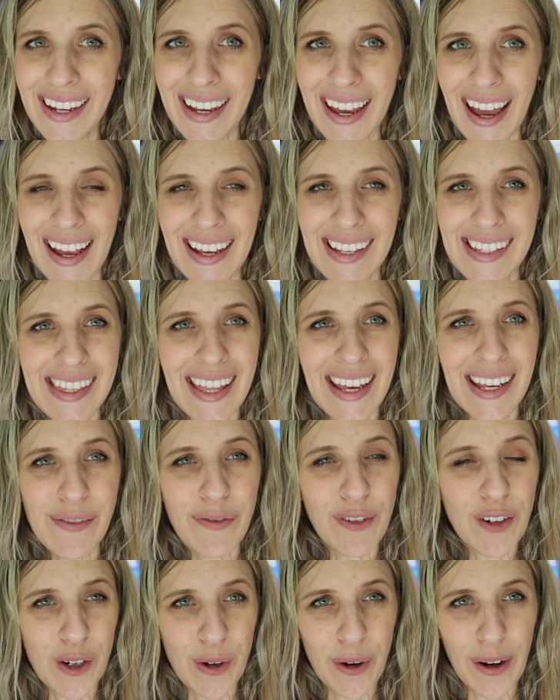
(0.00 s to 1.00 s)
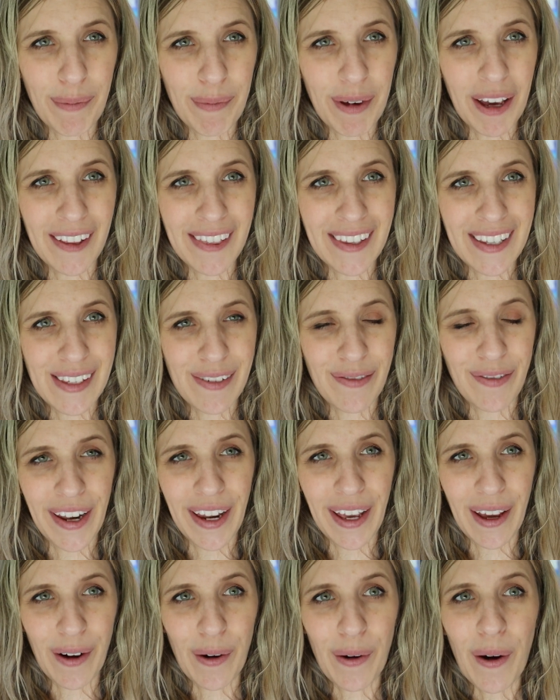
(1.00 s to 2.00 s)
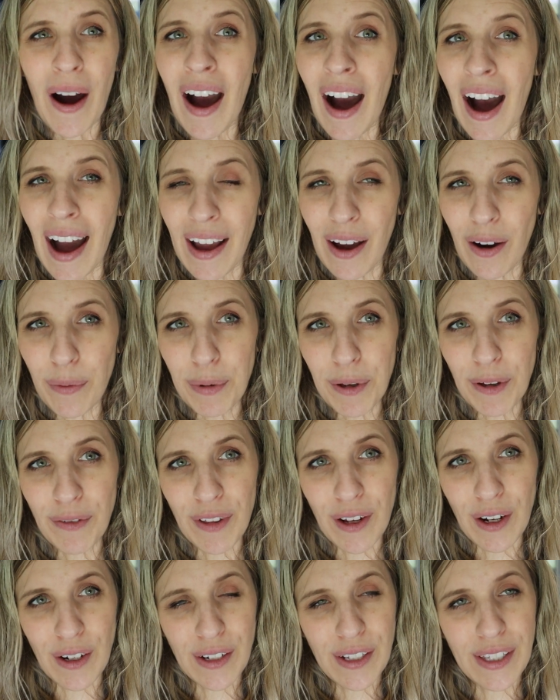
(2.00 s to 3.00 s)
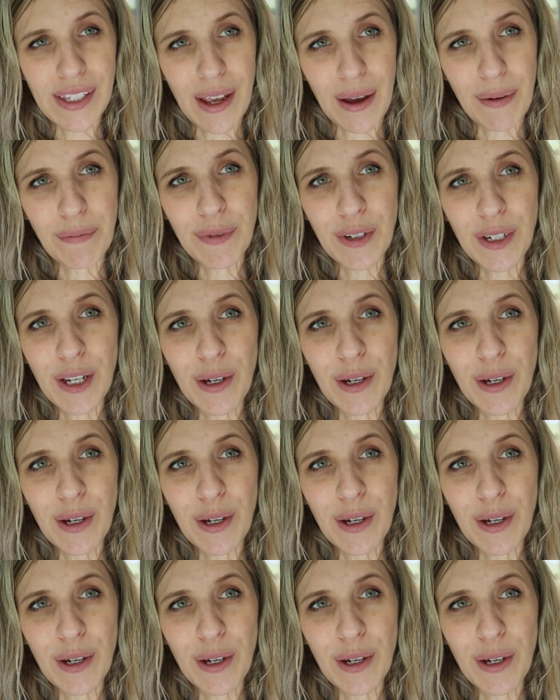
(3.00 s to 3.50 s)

it, guys. Thanks for joining me on this video. I hope you've learned some